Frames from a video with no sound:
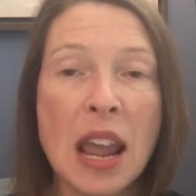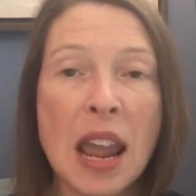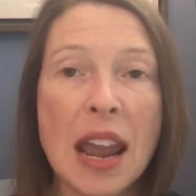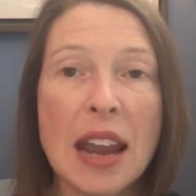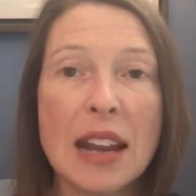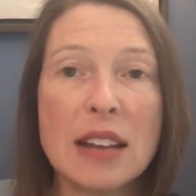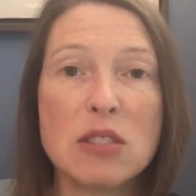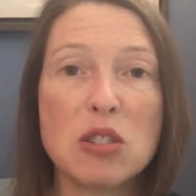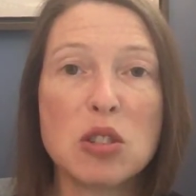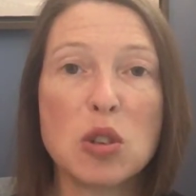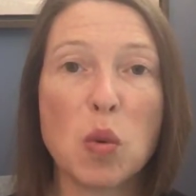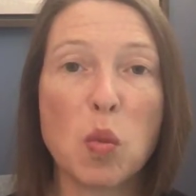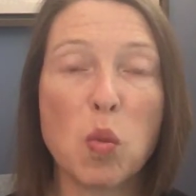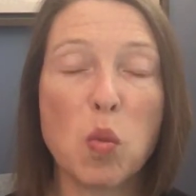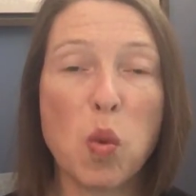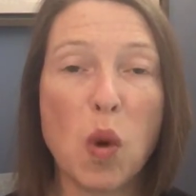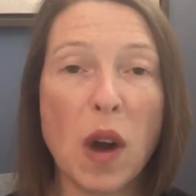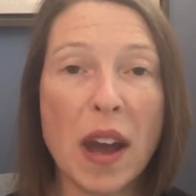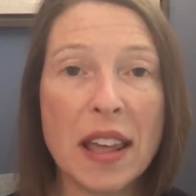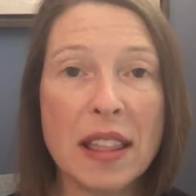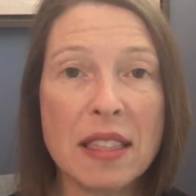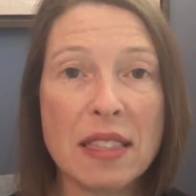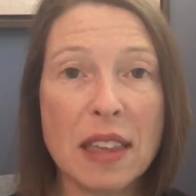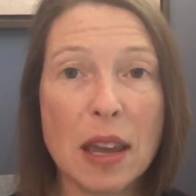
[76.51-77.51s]
And so
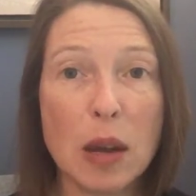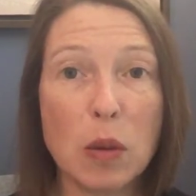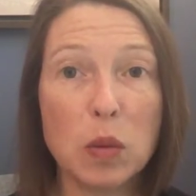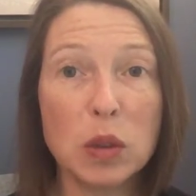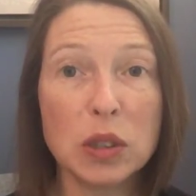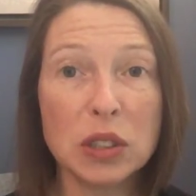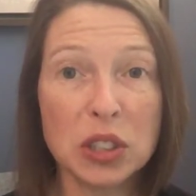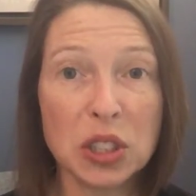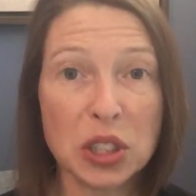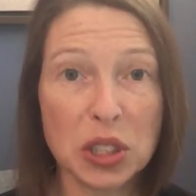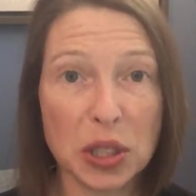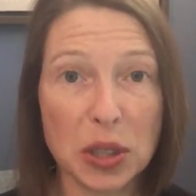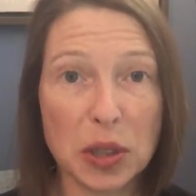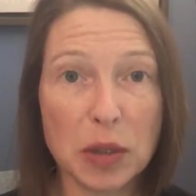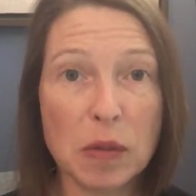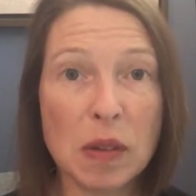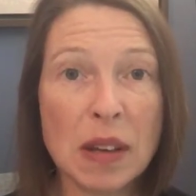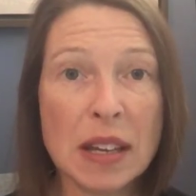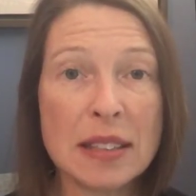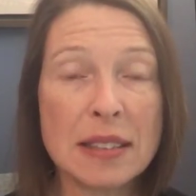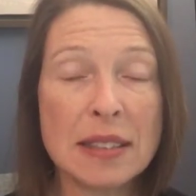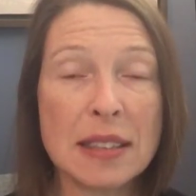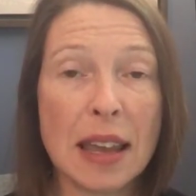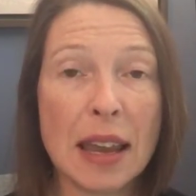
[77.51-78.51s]
what they will do
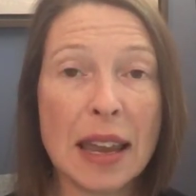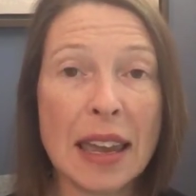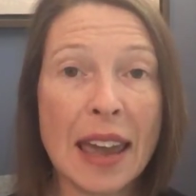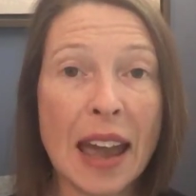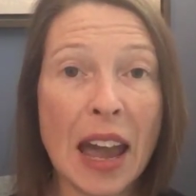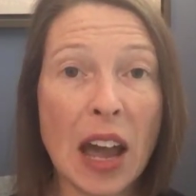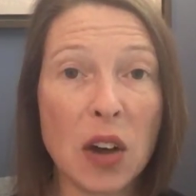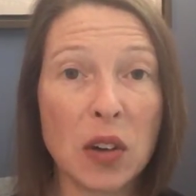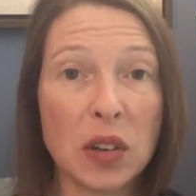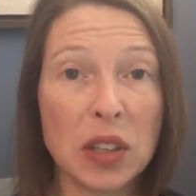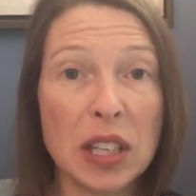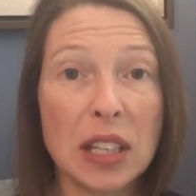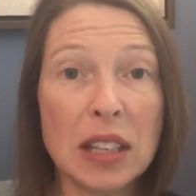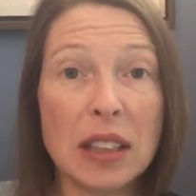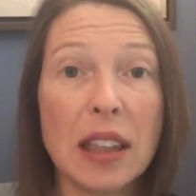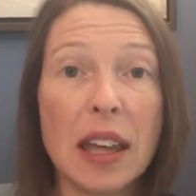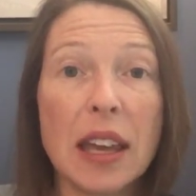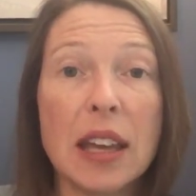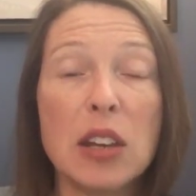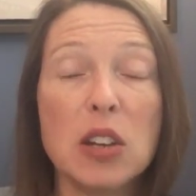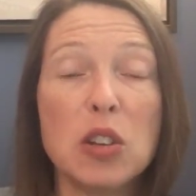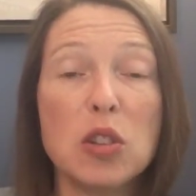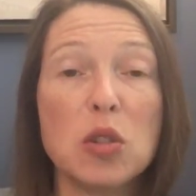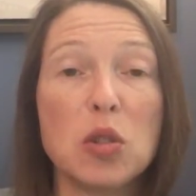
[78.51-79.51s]
is they
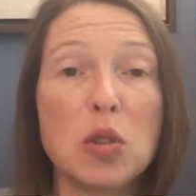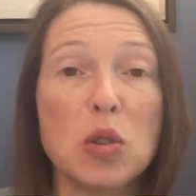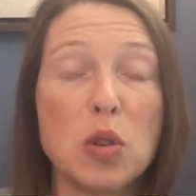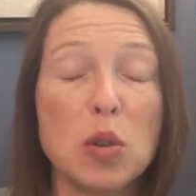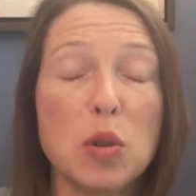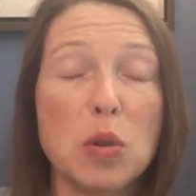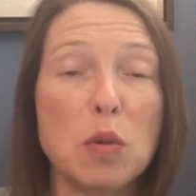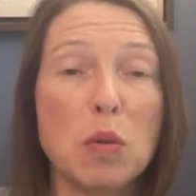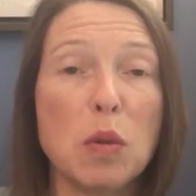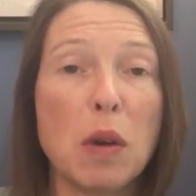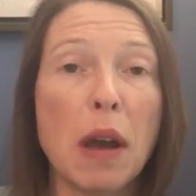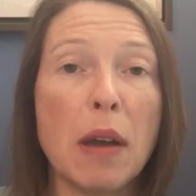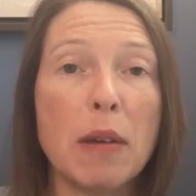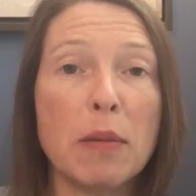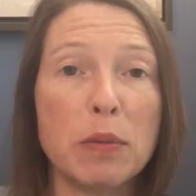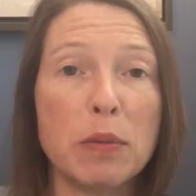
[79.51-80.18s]
calculate new